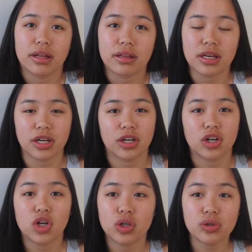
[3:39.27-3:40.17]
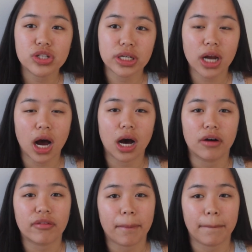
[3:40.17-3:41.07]
the conclusion
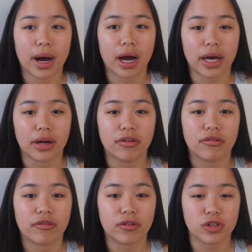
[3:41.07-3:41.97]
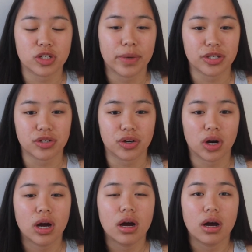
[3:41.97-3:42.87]
of my first semester